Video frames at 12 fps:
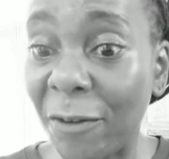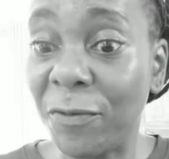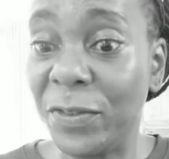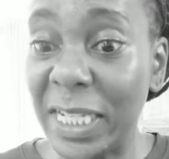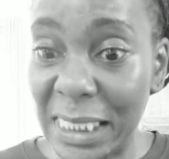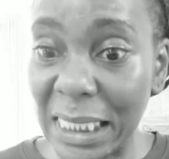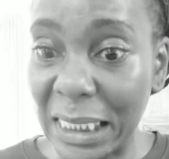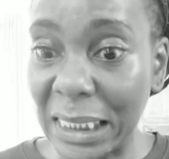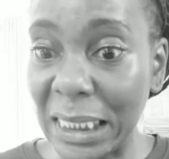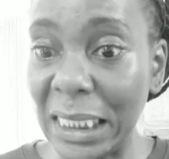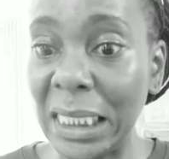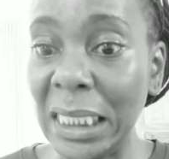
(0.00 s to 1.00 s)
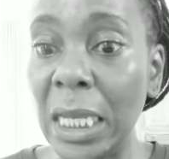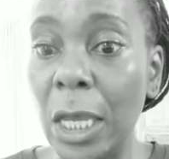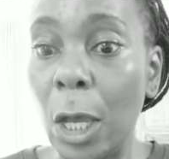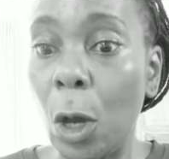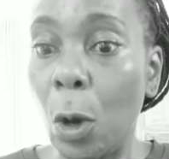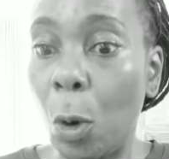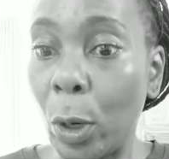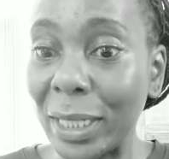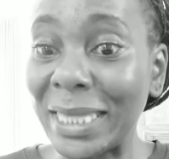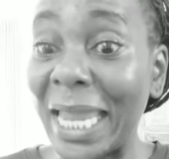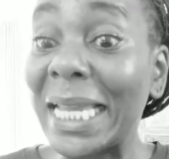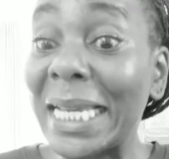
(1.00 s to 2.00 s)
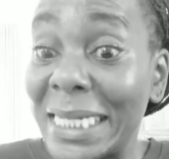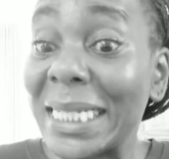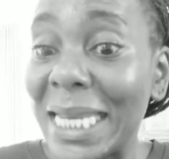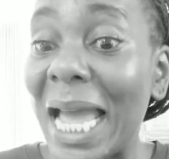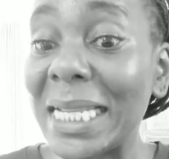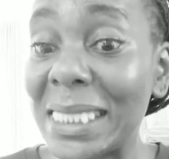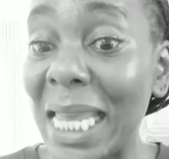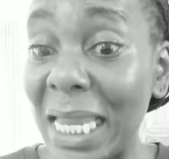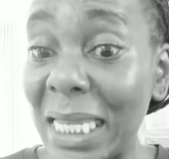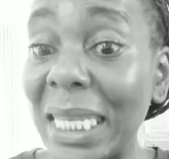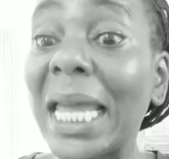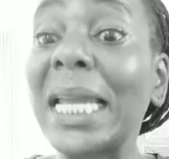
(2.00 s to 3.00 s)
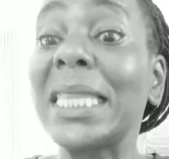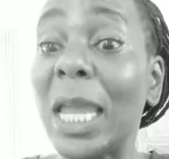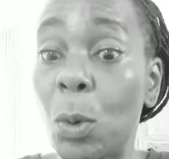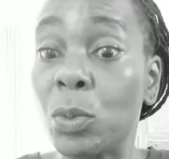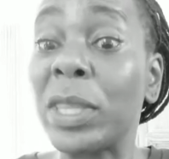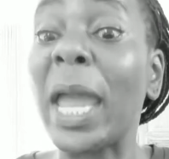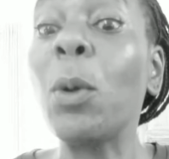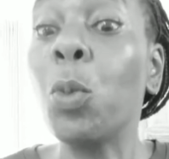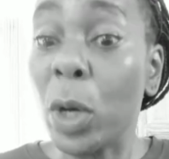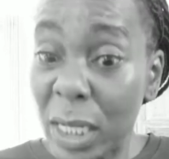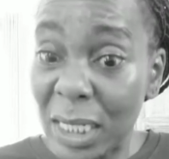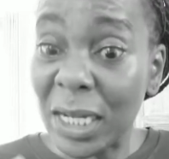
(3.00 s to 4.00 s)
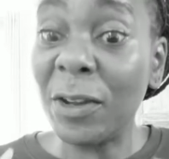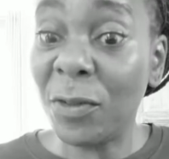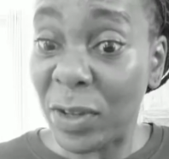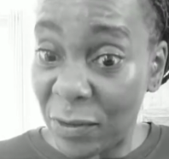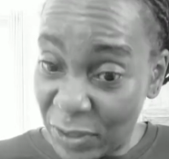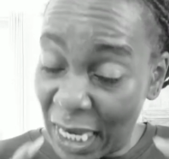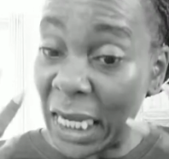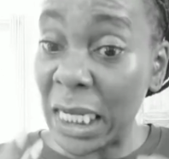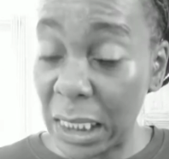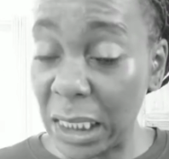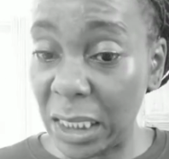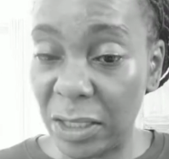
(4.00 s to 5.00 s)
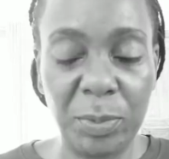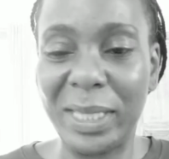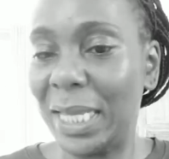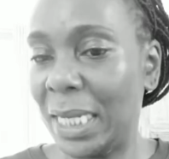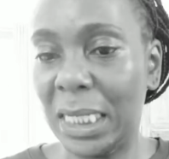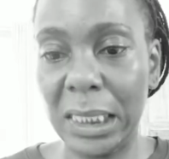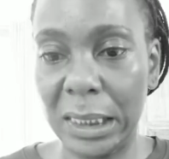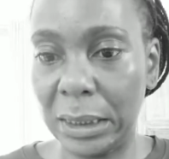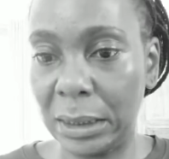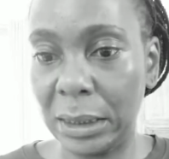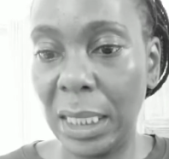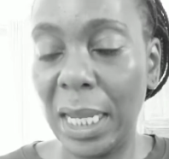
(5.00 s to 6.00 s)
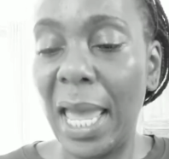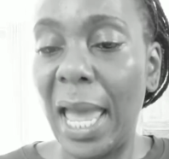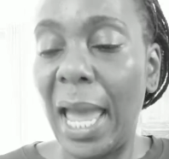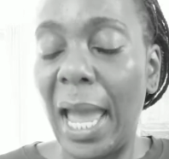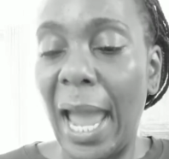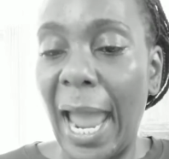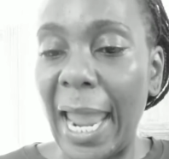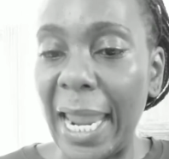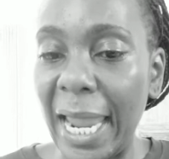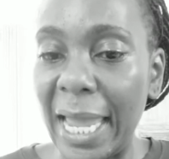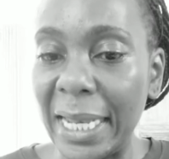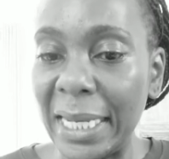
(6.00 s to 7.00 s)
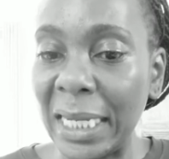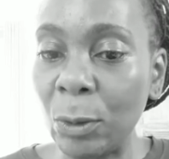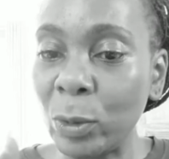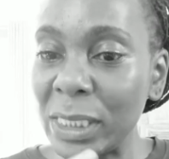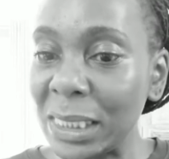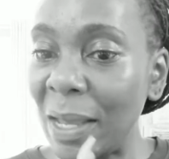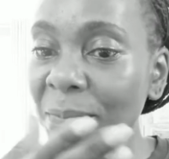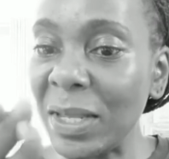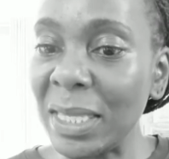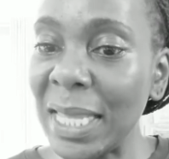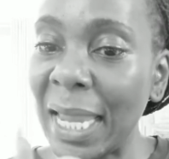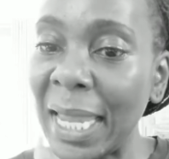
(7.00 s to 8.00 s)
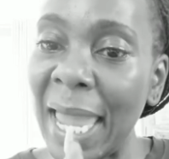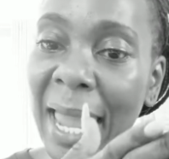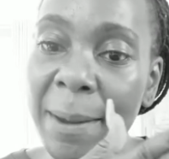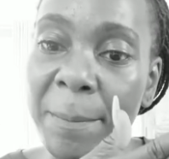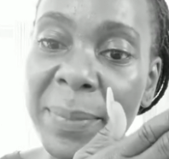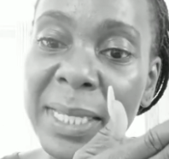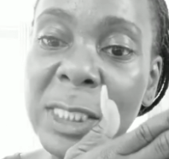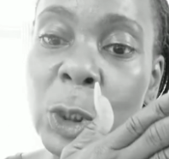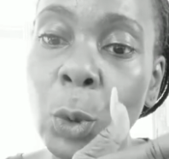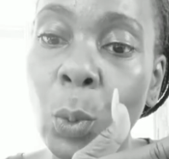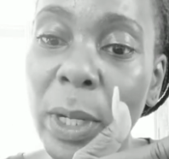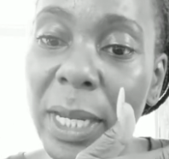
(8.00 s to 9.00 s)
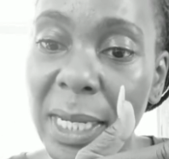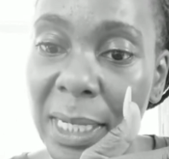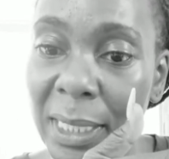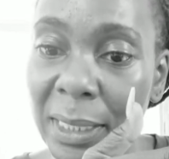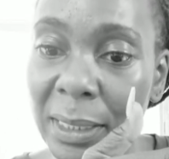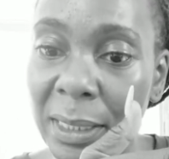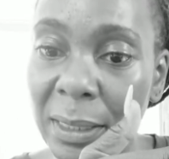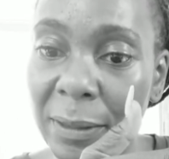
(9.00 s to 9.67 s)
physically, or they could not take it. Like they would have if they could have, but they couldn't. And it was something that came between